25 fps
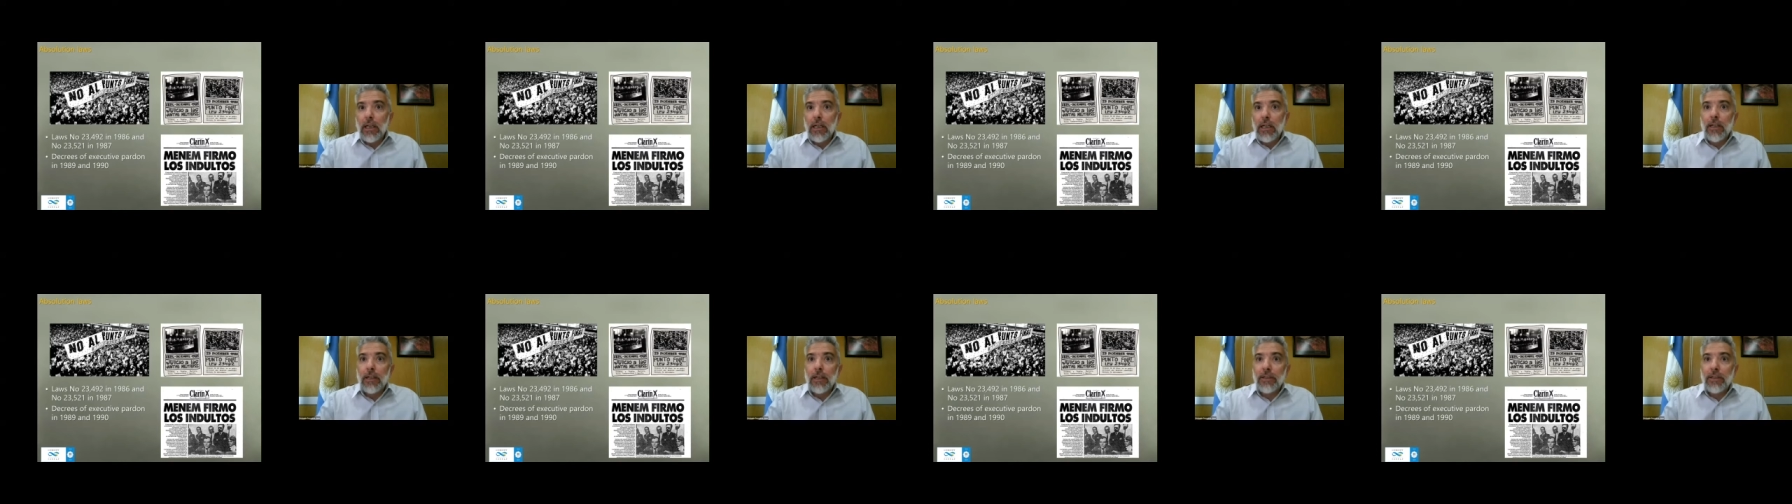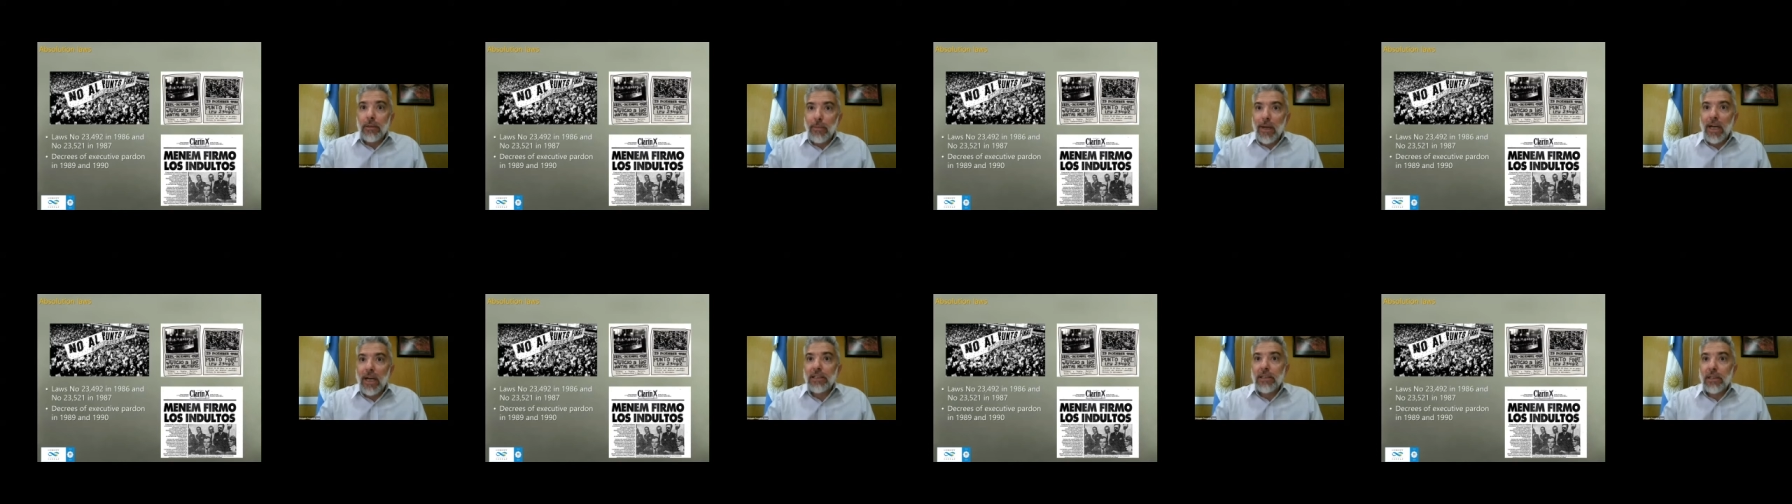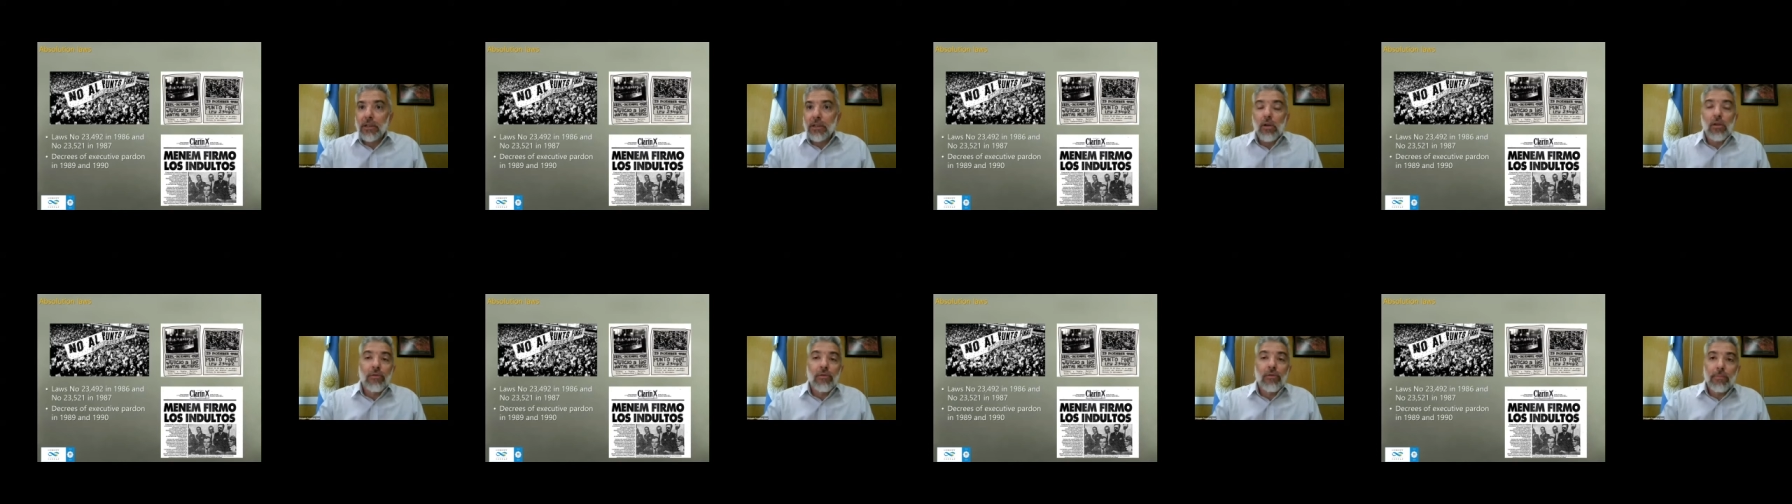uh, the
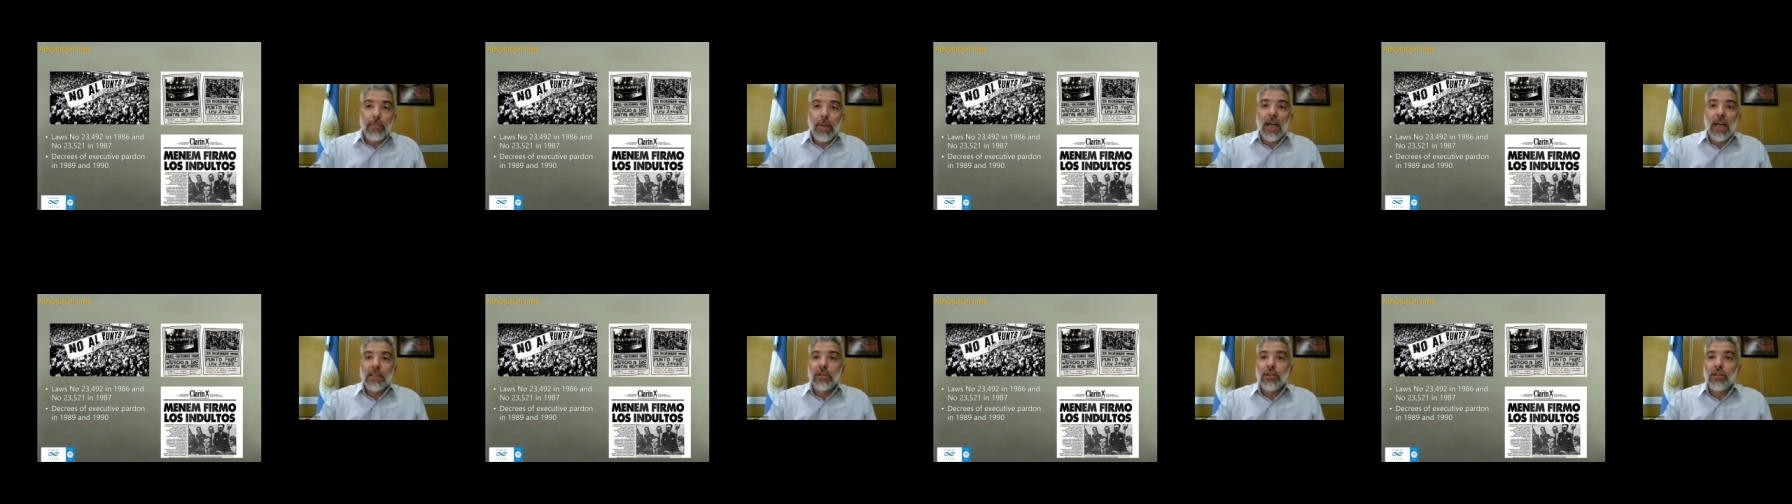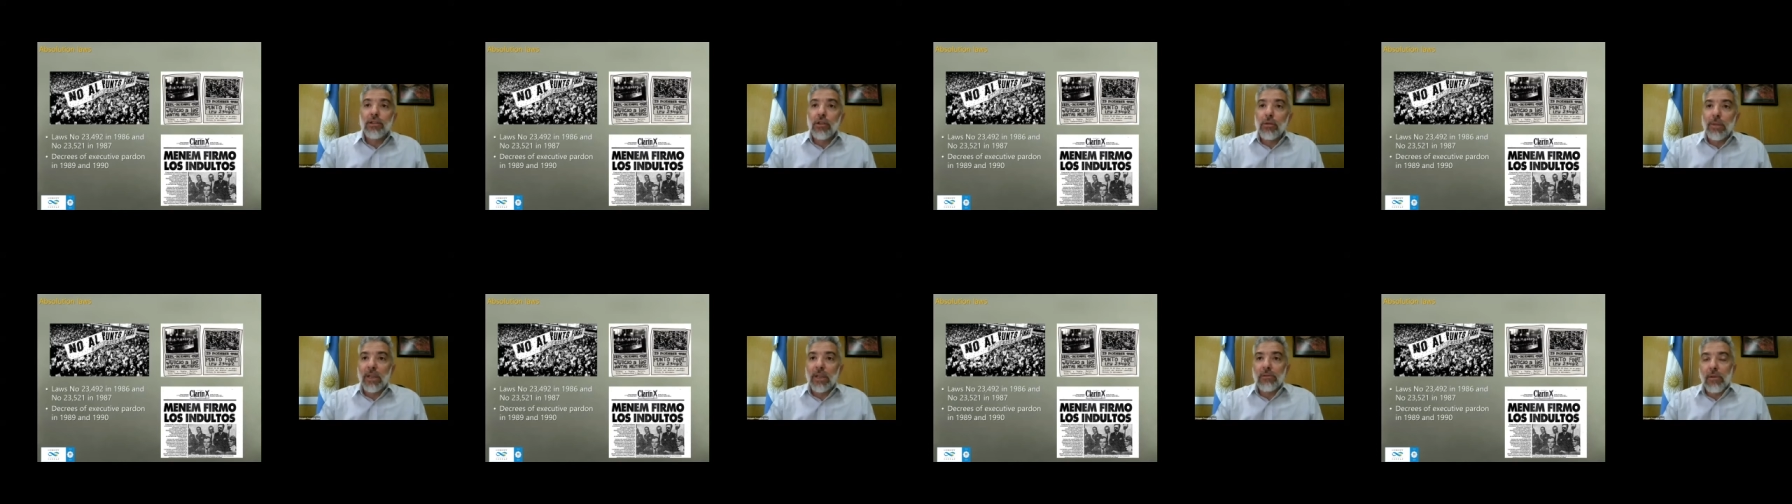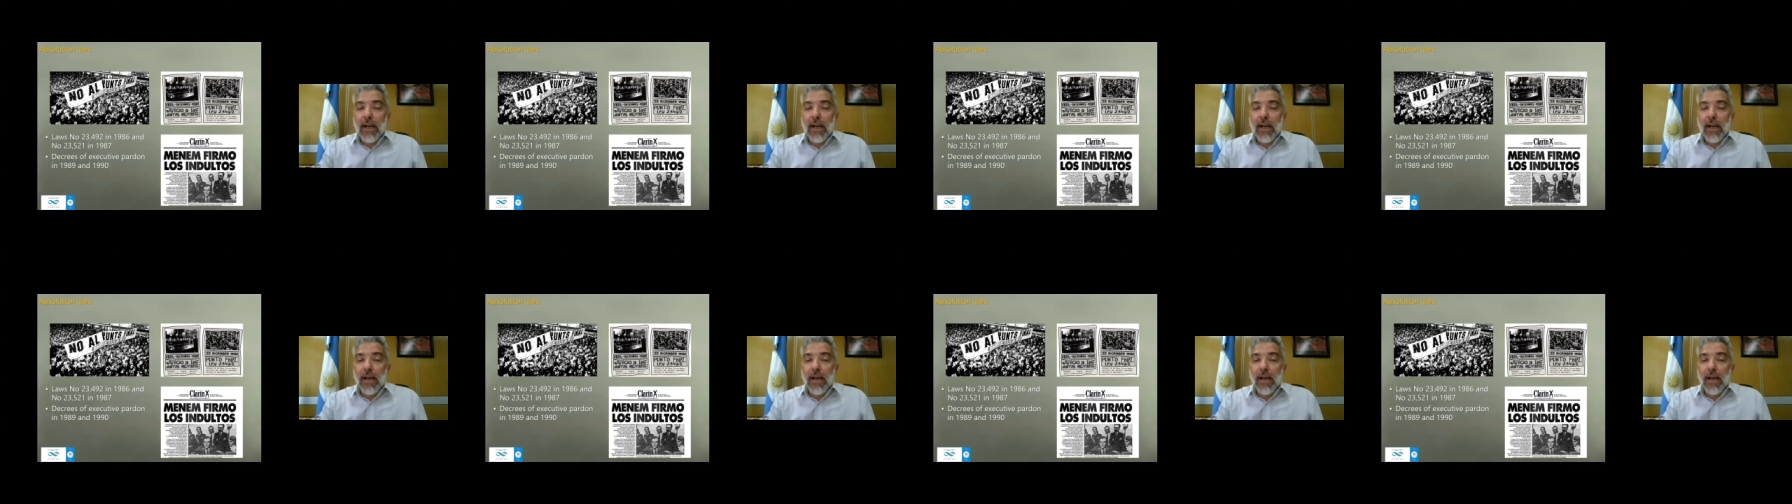matter of past human